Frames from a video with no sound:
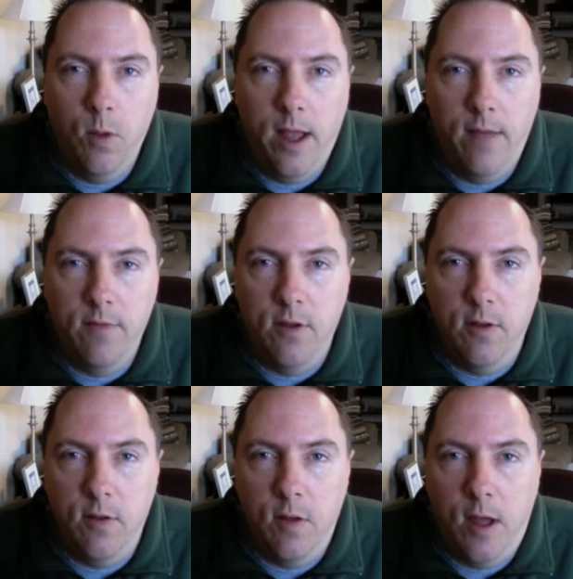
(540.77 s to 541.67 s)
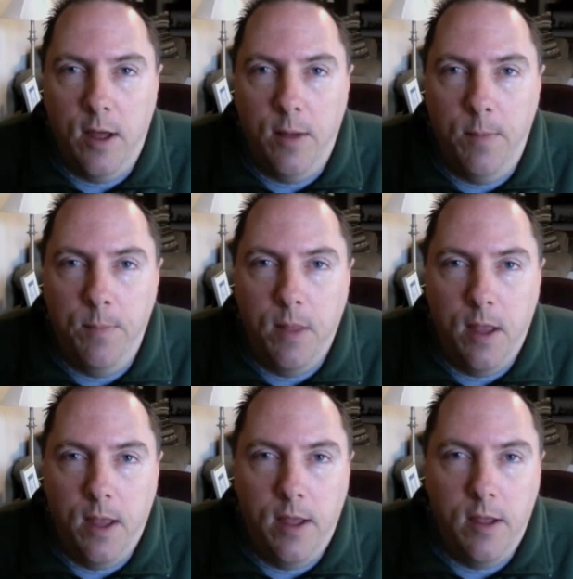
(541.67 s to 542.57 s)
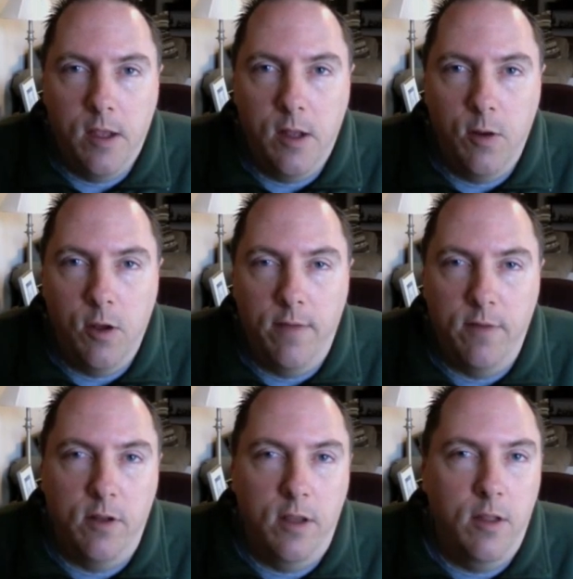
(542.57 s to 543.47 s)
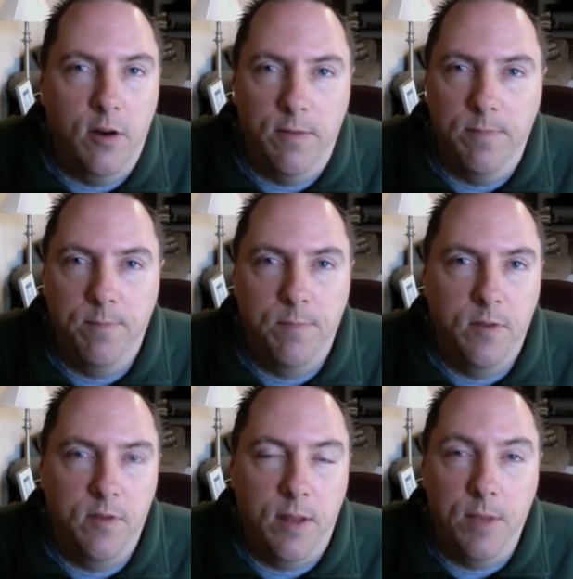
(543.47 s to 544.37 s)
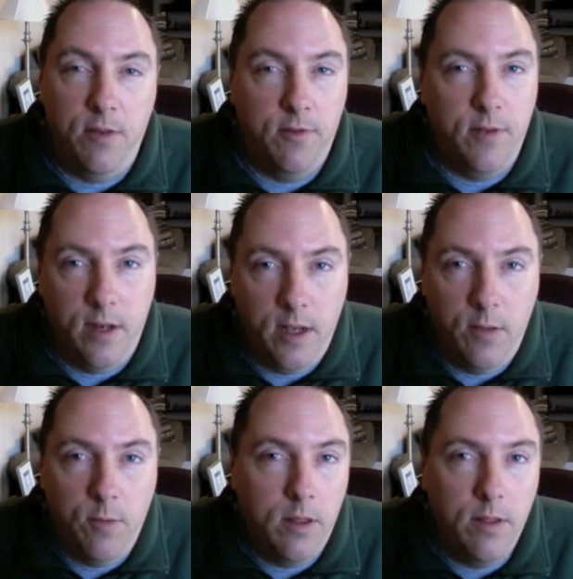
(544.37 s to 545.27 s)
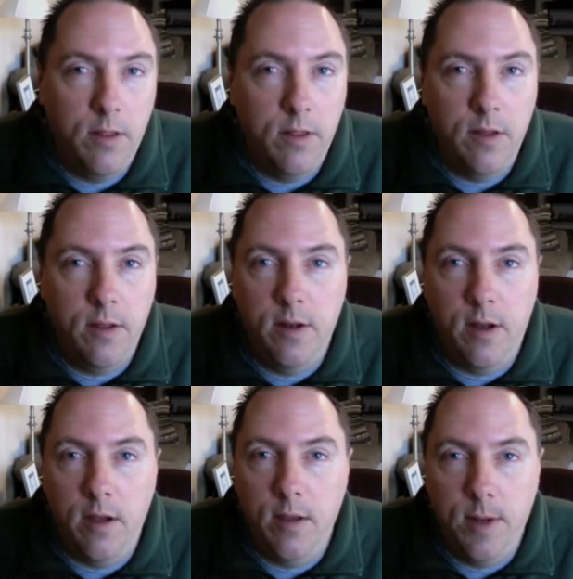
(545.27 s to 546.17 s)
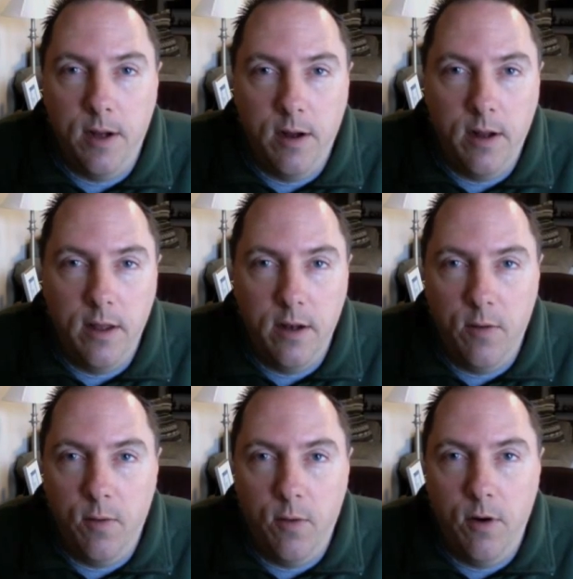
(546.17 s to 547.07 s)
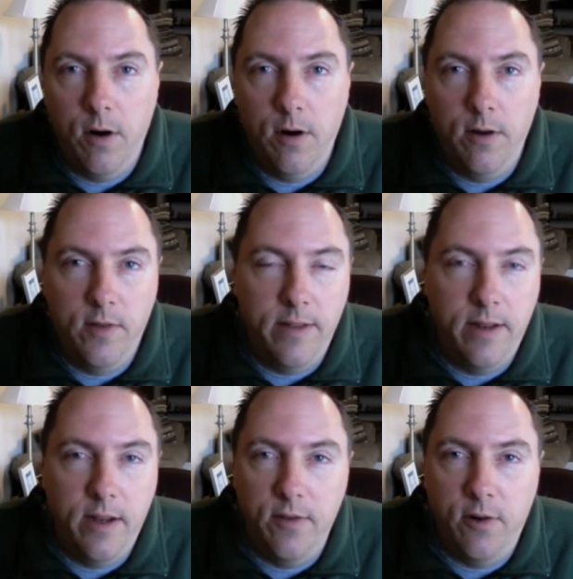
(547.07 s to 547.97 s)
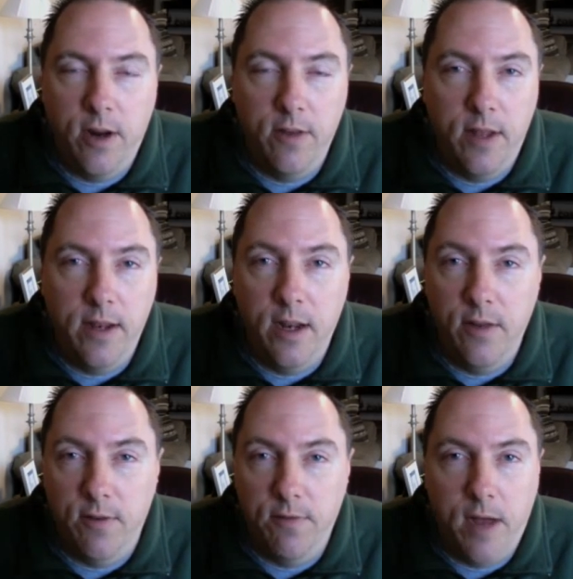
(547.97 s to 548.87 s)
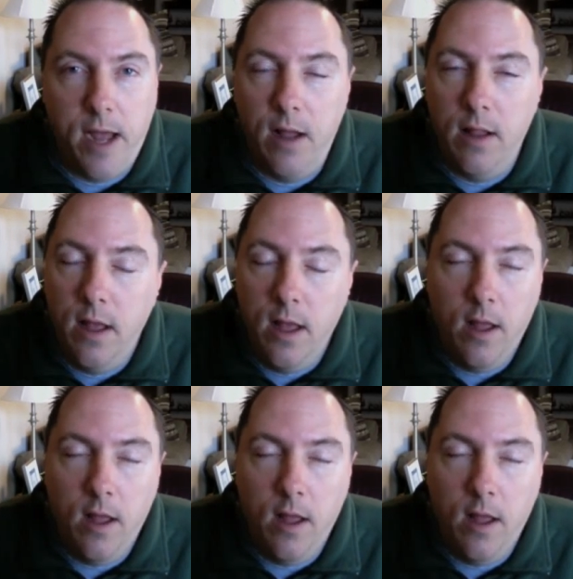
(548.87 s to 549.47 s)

have to you'll have to either send me a CD with the document on it, or try sending it as a file.